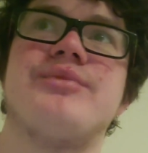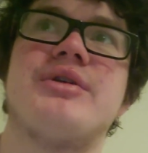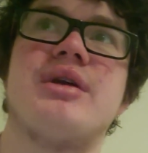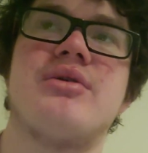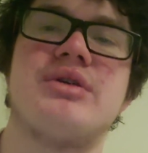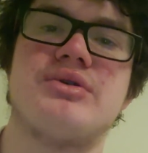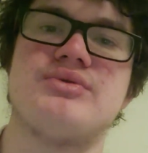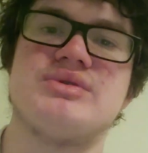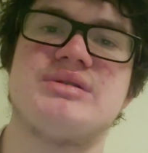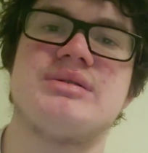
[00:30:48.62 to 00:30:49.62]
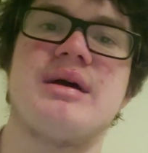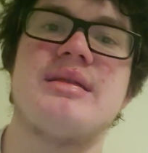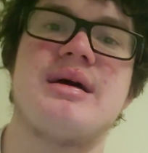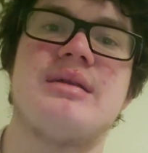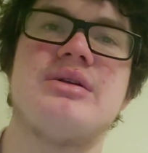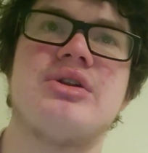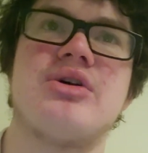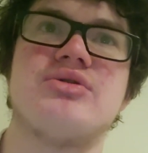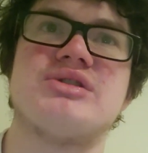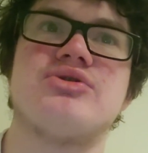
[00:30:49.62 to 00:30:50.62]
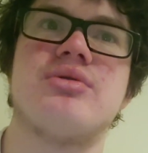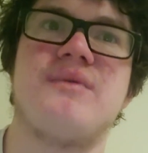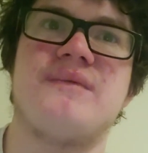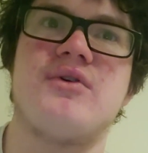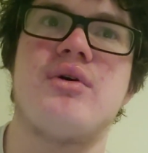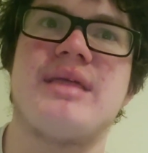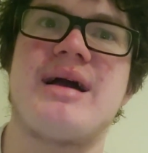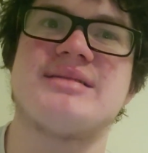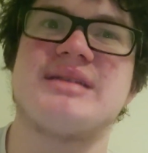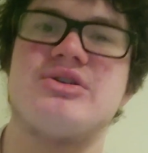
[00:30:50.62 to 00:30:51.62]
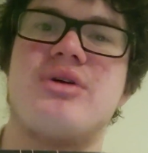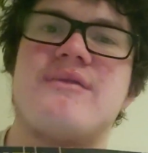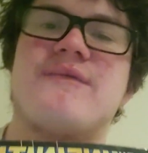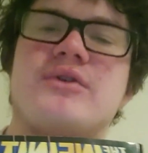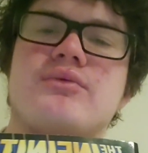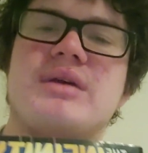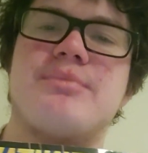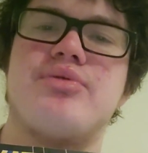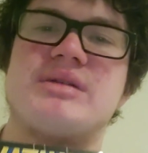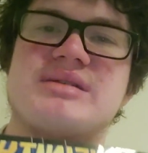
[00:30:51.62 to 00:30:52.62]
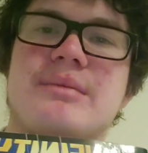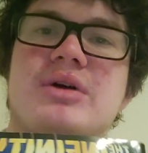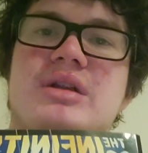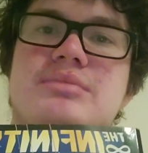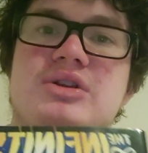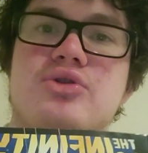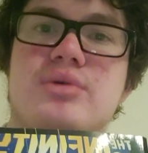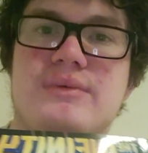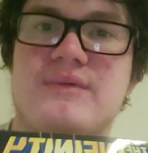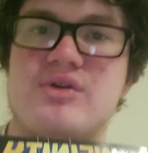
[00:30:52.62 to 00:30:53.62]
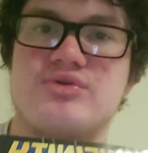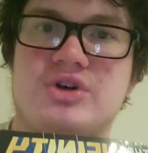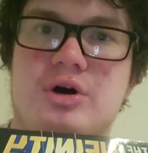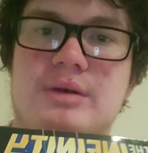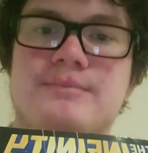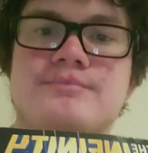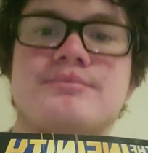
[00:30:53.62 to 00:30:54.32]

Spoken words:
just do a review on that, because I do have a few reprints I'm going to be doing reviews on.